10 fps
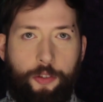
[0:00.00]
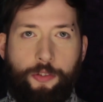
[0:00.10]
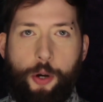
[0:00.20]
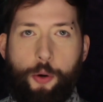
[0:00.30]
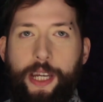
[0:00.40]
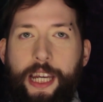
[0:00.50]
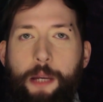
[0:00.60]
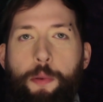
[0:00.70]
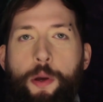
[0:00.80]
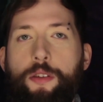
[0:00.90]
So
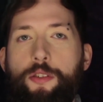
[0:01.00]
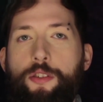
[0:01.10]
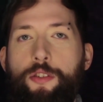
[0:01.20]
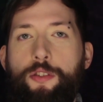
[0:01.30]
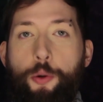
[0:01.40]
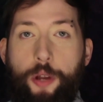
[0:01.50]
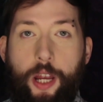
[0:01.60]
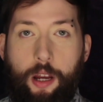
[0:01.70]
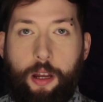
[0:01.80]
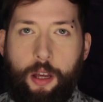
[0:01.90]
keep
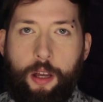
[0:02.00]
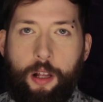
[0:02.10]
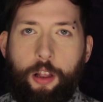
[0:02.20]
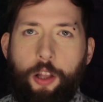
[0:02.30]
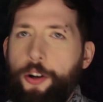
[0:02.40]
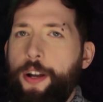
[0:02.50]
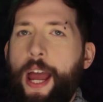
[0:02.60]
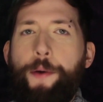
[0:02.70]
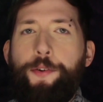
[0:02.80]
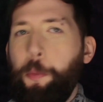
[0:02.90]
suiting. Learn
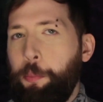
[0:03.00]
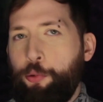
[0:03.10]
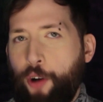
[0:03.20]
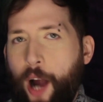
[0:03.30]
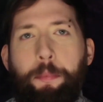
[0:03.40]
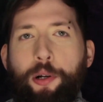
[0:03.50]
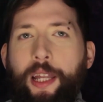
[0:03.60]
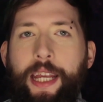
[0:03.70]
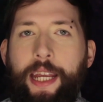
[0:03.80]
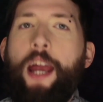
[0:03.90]
how to
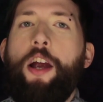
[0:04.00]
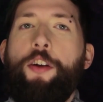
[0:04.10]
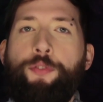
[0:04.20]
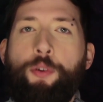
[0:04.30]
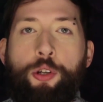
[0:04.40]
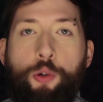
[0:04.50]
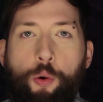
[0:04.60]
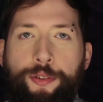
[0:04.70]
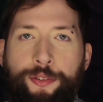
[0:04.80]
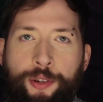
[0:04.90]
properly care for
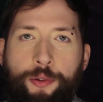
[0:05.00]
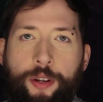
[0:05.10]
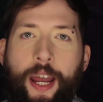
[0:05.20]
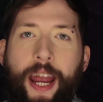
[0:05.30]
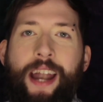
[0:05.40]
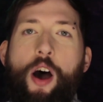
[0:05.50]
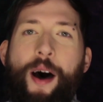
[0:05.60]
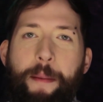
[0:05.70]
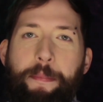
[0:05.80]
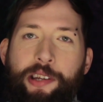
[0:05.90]
your suit and
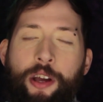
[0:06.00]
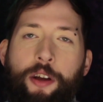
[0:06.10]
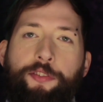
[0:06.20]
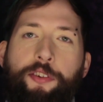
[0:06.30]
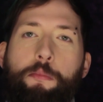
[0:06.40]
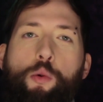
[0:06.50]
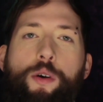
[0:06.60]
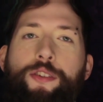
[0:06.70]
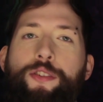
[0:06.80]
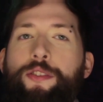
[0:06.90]
opt for
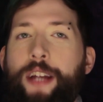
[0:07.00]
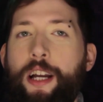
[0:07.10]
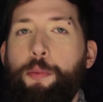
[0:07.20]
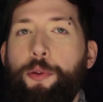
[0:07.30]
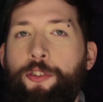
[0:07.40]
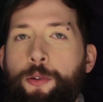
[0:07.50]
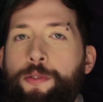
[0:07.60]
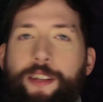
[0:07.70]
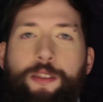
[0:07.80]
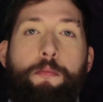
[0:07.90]
more sustainable
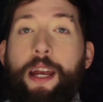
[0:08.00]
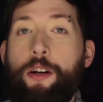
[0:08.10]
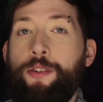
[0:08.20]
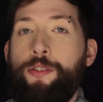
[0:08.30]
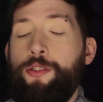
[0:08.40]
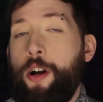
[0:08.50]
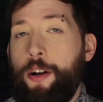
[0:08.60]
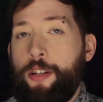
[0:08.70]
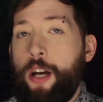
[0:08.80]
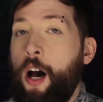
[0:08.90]
suits as makers
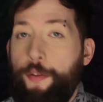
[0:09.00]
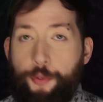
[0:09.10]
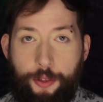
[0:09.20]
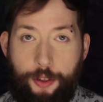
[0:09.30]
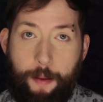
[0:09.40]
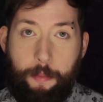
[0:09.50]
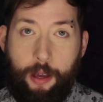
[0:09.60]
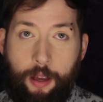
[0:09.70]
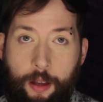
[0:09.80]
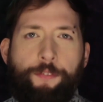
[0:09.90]
start to offer them.